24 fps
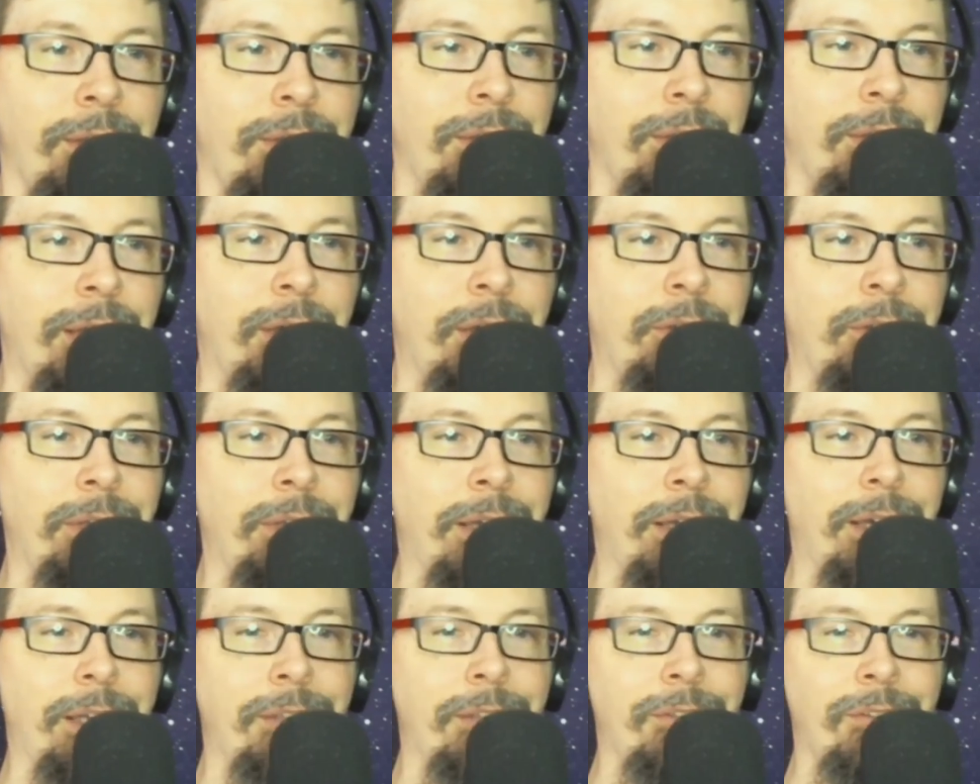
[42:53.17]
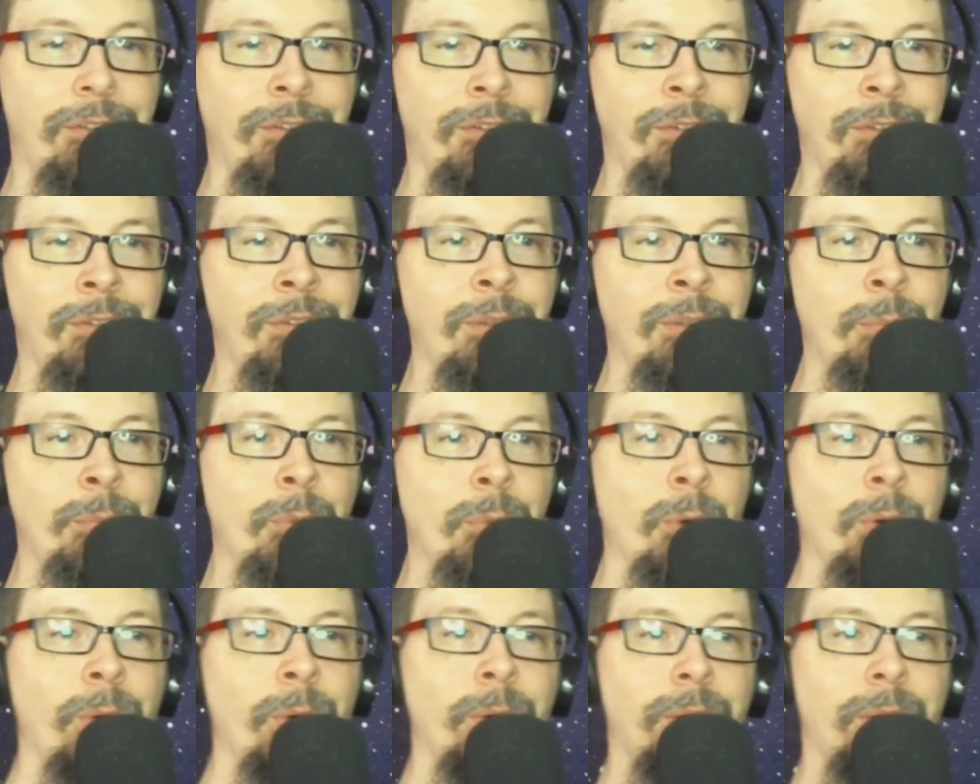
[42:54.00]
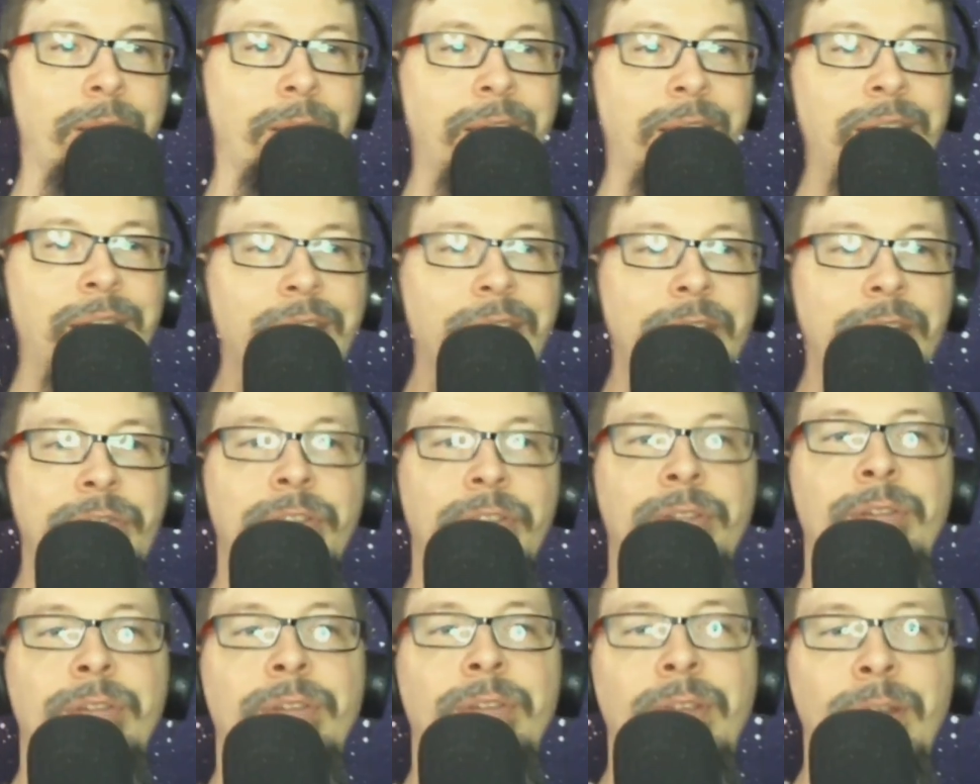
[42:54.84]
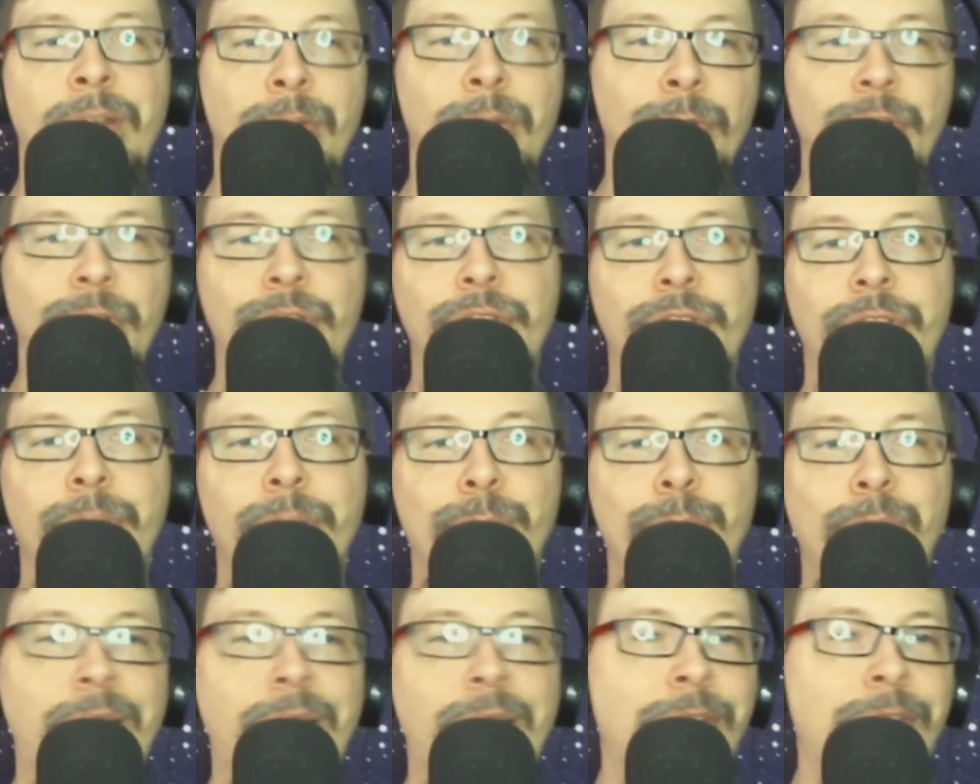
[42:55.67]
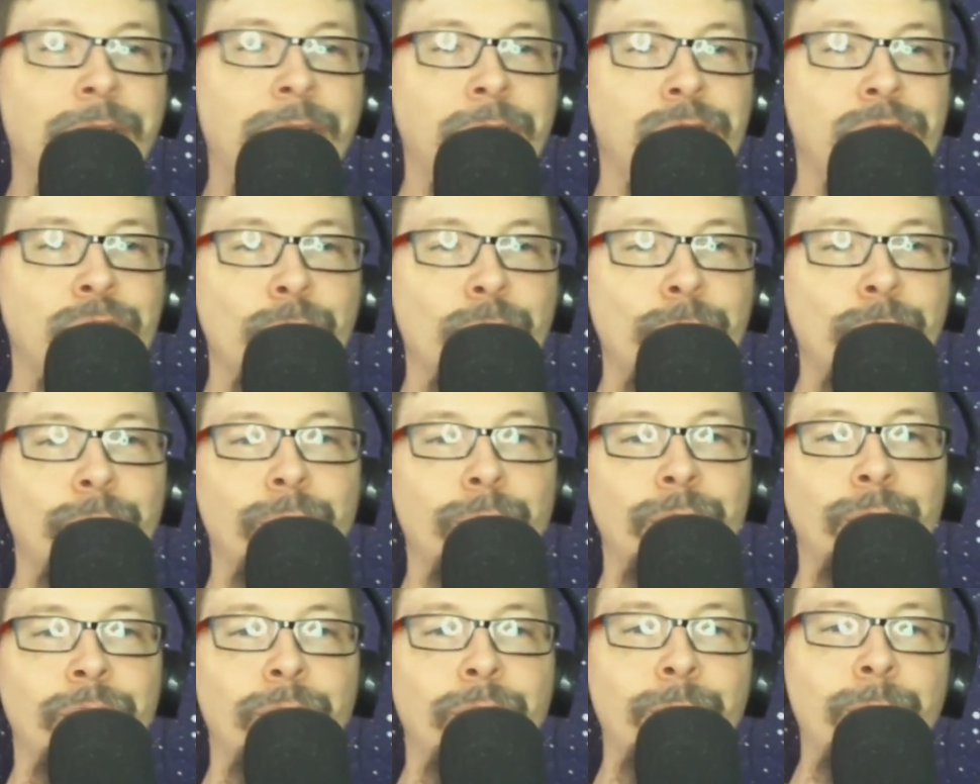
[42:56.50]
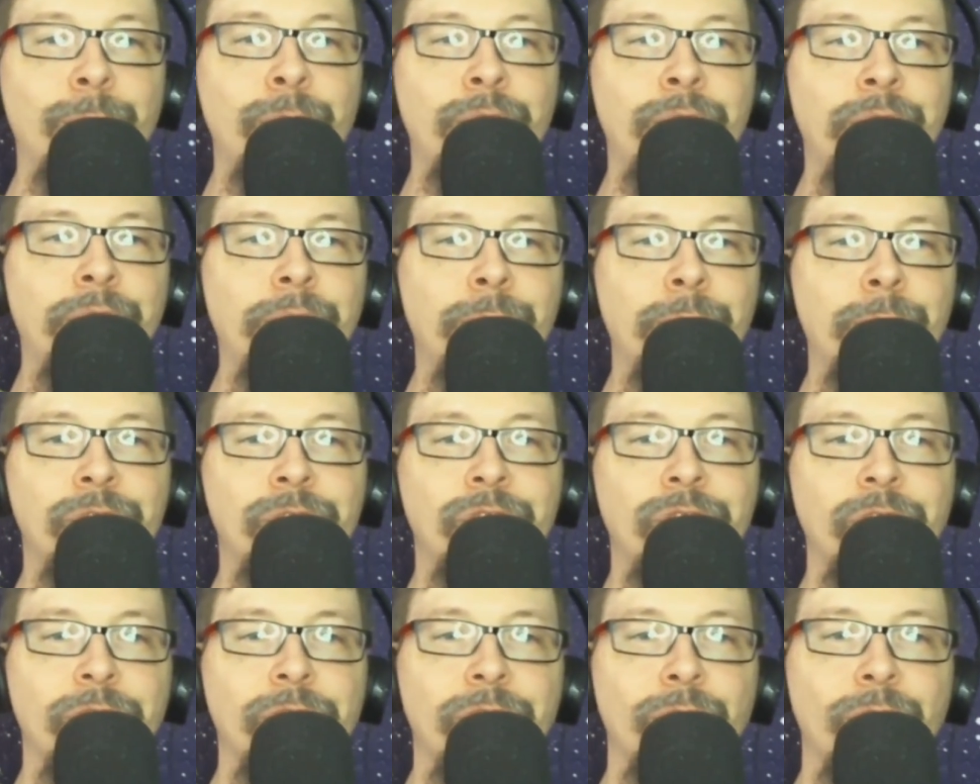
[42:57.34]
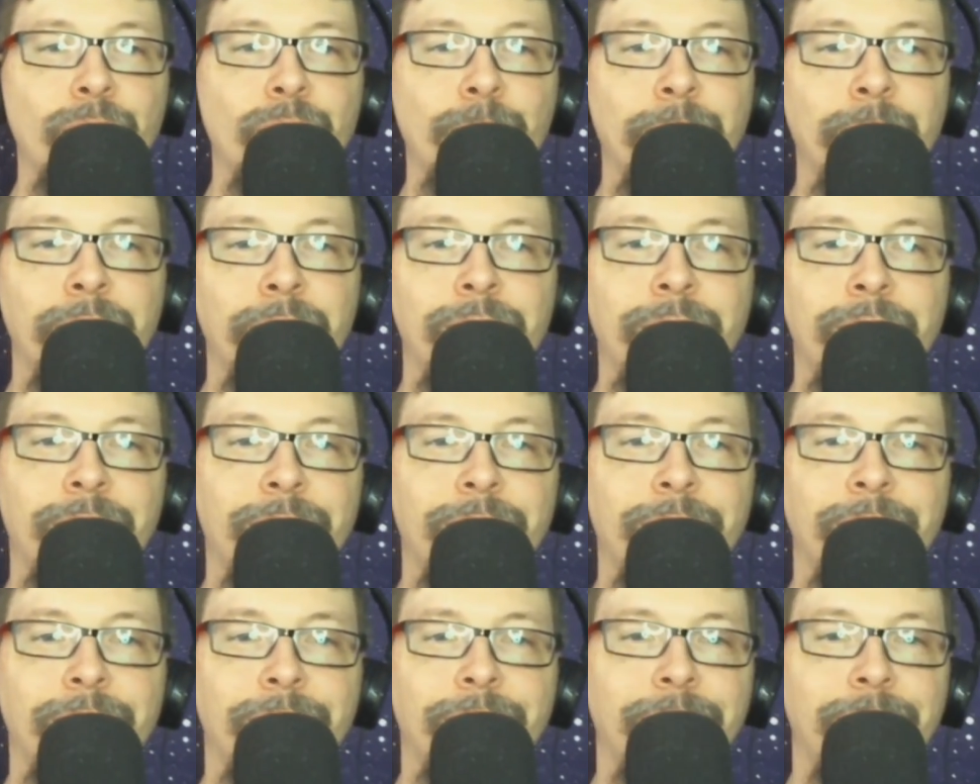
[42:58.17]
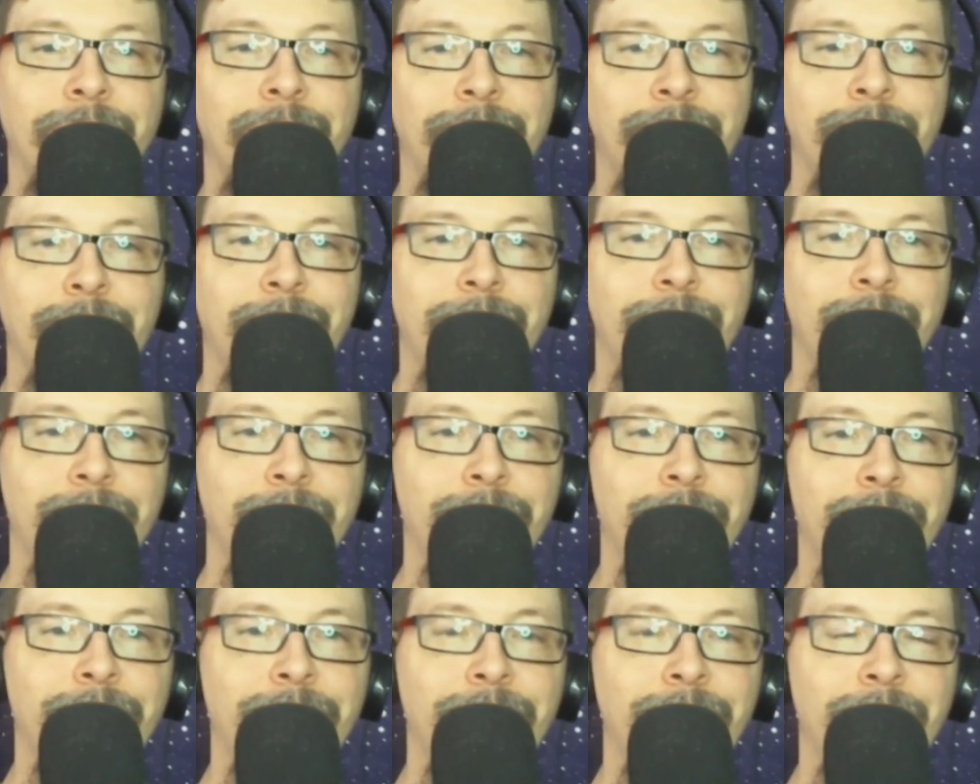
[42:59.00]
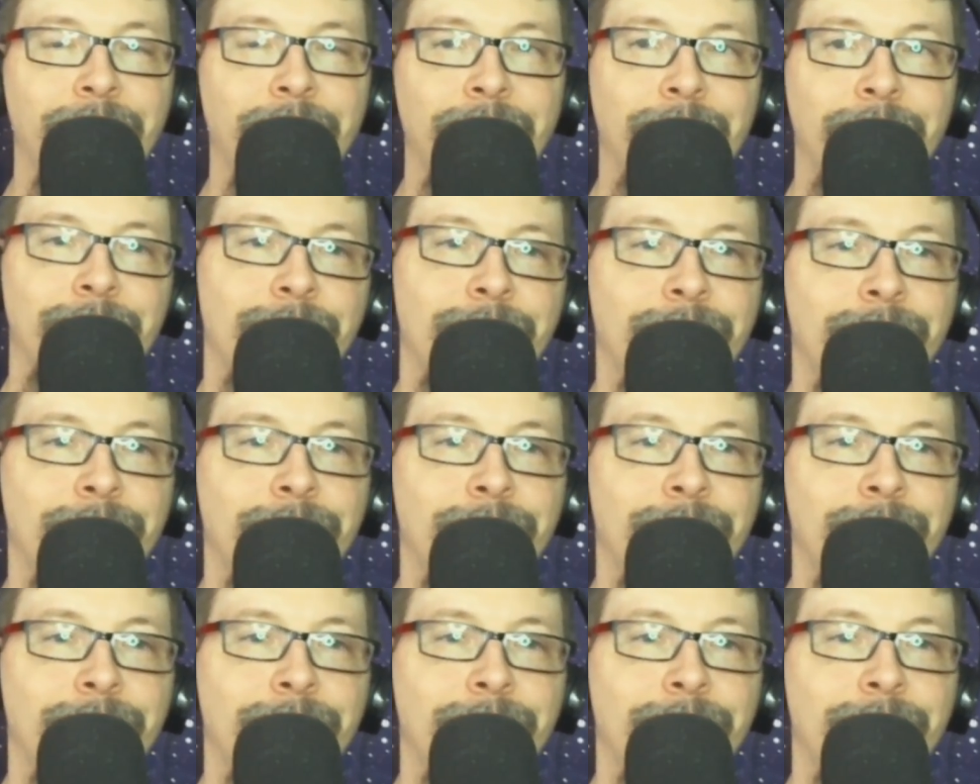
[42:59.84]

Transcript: down at number 11 with Impractical Jokers the movie, which just opened. Yeah.